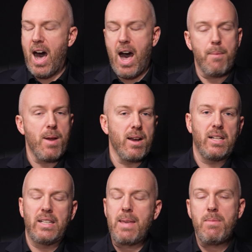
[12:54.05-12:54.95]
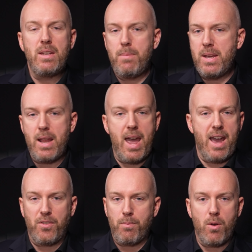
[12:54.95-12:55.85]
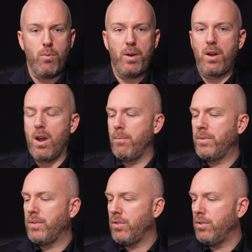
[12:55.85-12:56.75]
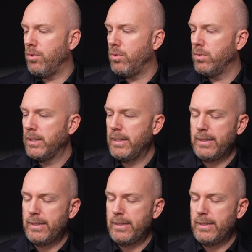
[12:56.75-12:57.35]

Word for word: I'm not claiming to be an expert when it comes to